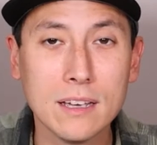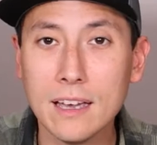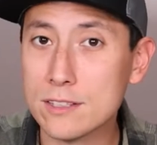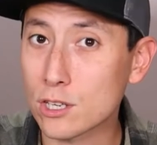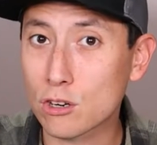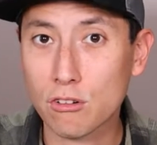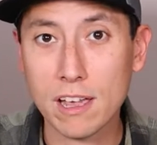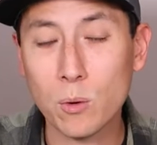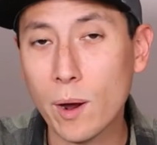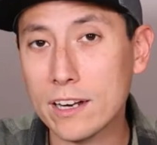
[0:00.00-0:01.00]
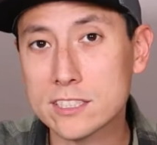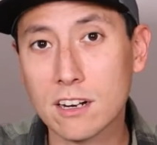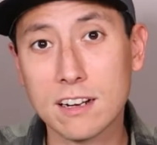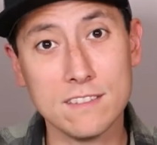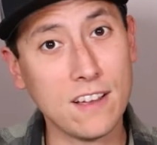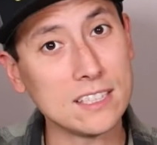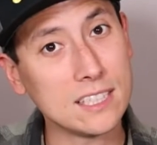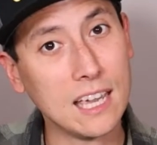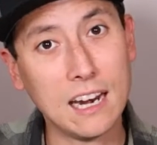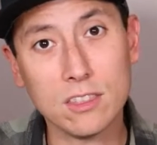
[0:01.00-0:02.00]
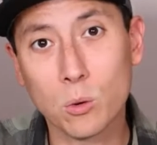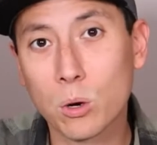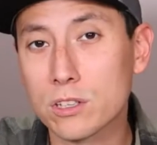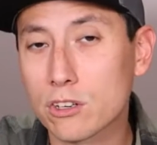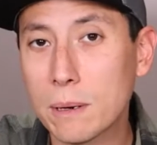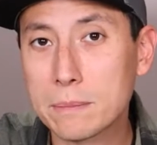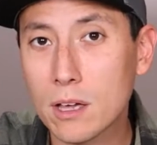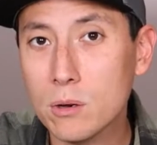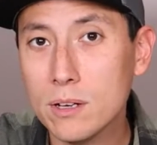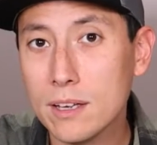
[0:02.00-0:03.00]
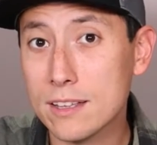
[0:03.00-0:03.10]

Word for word: It's a great way to start investigating the world of crypto.